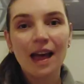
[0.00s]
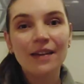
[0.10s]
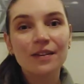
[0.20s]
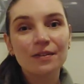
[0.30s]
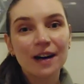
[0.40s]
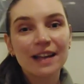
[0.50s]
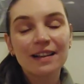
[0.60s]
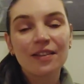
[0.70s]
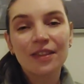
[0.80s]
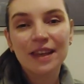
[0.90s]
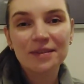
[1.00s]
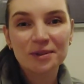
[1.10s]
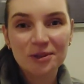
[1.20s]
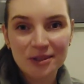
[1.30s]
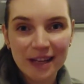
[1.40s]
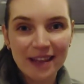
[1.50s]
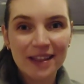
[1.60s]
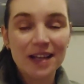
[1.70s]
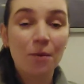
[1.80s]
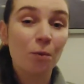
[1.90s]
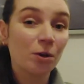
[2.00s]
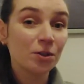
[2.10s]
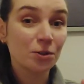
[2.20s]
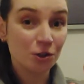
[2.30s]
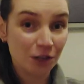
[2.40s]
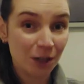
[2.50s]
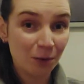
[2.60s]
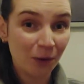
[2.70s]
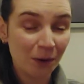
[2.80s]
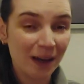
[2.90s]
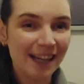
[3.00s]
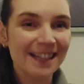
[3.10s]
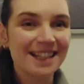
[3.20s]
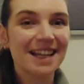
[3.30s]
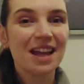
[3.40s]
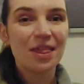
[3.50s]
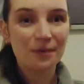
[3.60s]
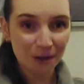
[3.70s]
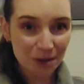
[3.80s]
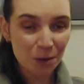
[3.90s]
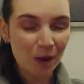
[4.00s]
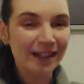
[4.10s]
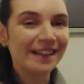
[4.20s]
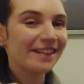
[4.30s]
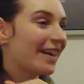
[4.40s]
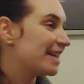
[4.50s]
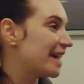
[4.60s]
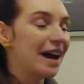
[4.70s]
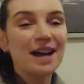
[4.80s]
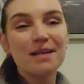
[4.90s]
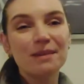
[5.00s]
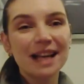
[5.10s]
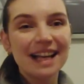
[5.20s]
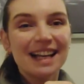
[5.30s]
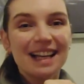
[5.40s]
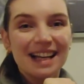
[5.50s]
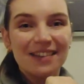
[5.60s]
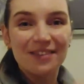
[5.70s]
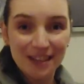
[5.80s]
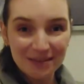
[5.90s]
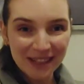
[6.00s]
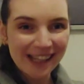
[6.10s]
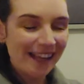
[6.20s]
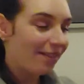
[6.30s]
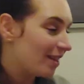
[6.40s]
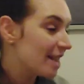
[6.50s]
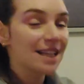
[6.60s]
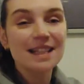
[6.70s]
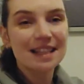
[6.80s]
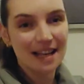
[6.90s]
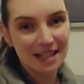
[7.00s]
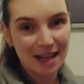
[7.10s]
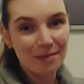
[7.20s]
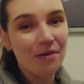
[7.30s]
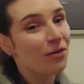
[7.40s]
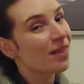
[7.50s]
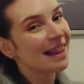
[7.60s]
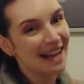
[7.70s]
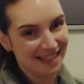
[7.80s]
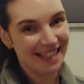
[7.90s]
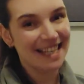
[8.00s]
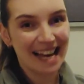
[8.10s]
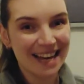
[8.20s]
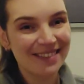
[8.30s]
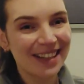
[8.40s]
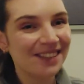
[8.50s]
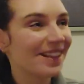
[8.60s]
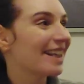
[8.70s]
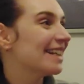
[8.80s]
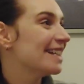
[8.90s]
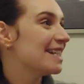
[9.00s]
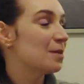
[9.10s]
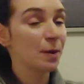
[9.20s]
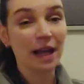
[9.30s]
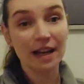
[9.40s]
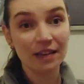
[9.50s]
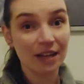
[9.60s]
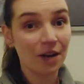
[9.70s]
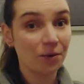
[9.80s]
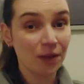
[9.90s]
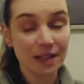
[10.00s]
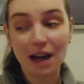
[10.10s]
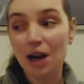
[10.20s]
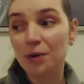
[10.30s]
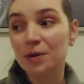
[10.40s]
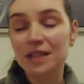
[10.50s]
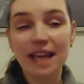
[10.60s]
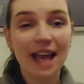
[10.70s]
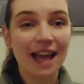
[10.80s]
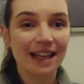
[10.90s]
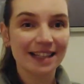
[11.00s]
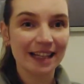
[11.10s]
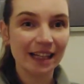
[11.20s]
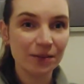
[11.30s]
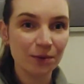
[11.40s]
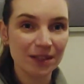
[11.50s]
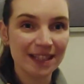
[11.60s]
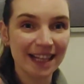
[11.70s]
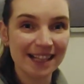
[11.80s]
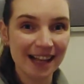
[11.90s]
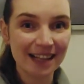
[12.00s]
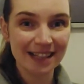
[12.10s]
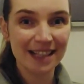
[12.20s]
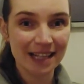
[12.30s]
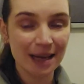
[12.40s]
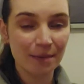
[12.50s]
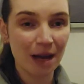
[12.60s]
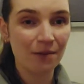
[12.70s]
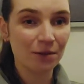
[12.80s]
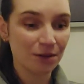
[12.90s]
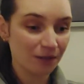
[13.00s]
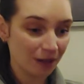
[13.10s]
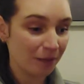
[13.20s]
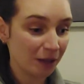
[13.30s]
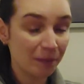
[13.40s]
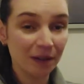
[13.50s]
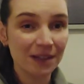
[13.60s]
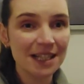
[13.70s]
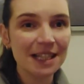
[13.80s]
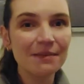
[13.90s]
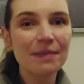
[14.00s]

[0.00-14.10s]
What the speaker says: And the final thing for today that I want to share with you guys, the first one is that I'm filming in this setup for the last time because we are giving out this house and it was the exact setup I was filming previously.